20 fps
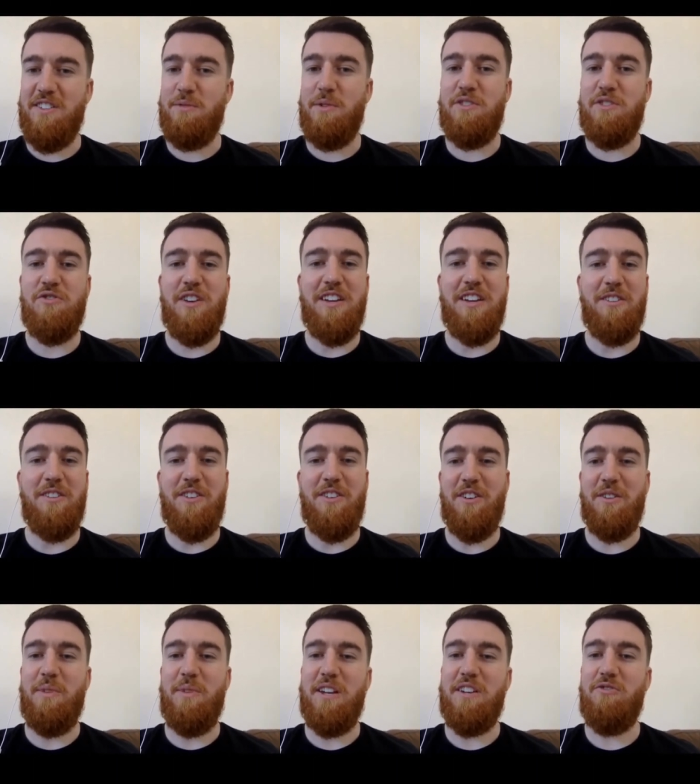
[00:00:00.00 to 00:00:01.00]
We tried out
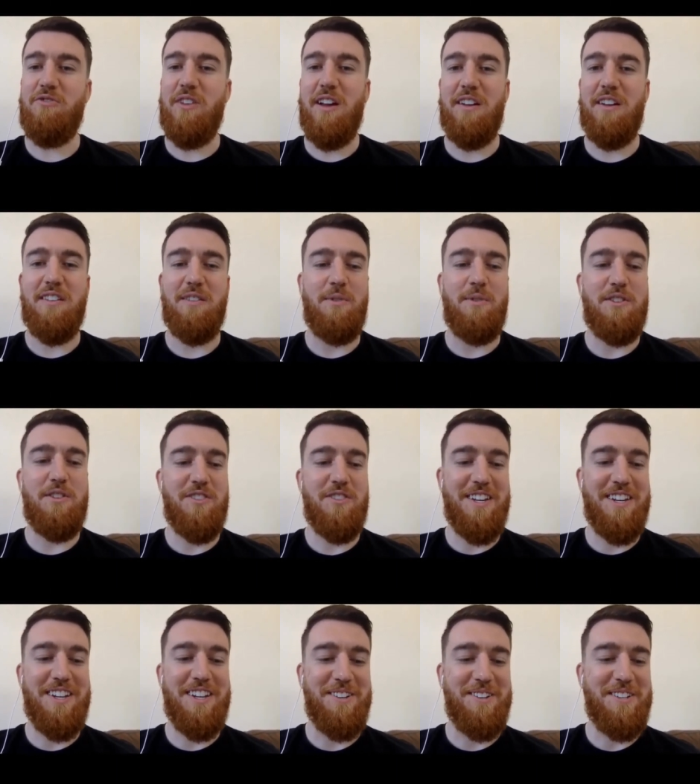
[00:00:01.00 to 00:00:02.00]
augmented reality. We
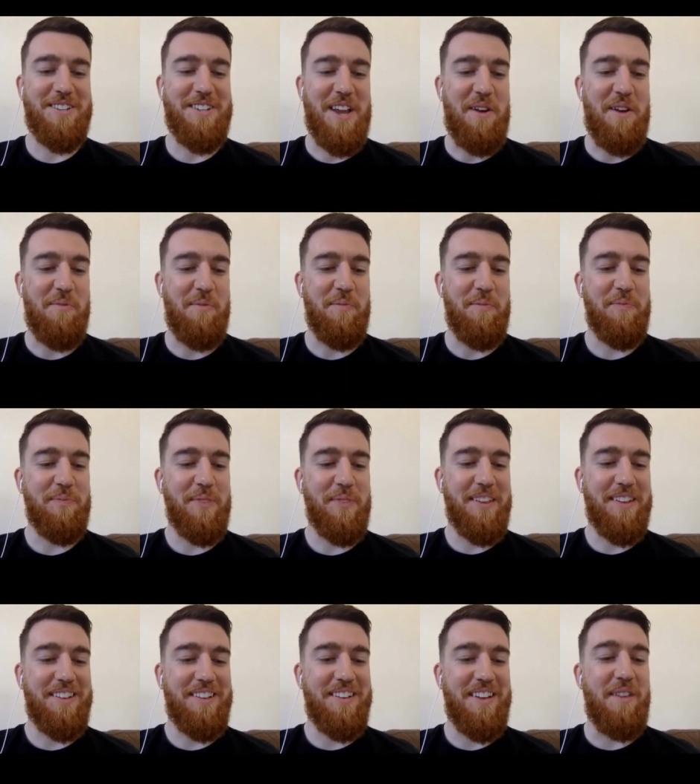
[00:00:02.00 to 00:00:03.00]
tried out um,
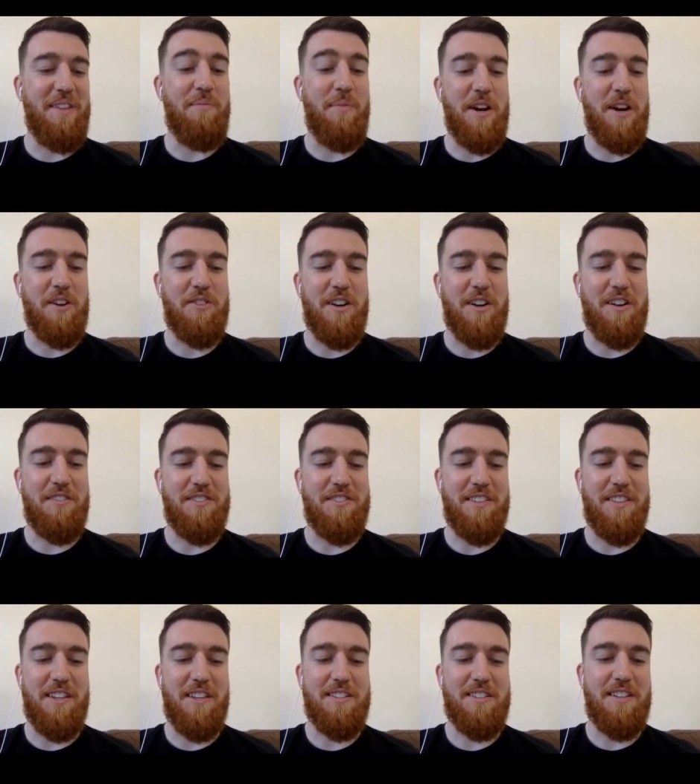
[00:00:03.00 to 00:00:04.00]
uh, Minecraft
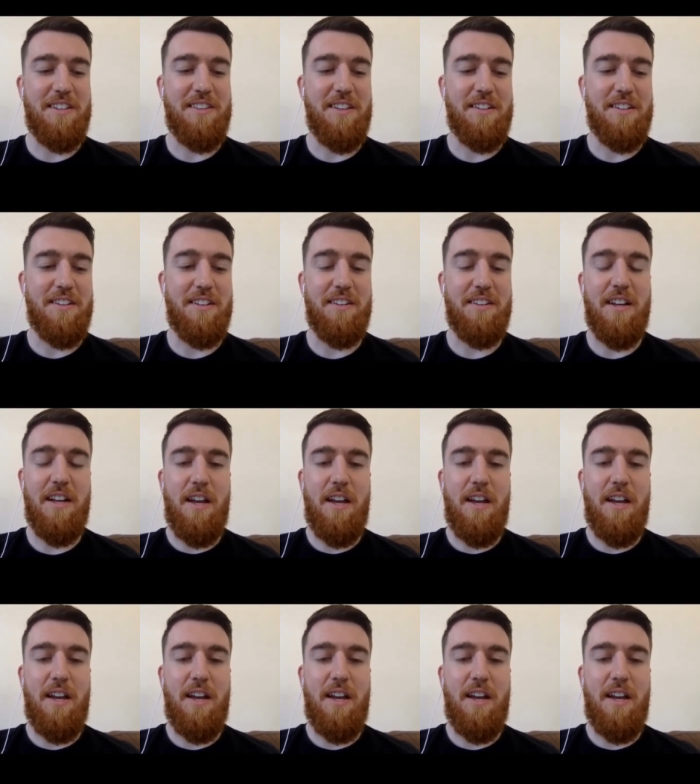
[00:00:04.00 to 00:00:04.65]
and things like that. And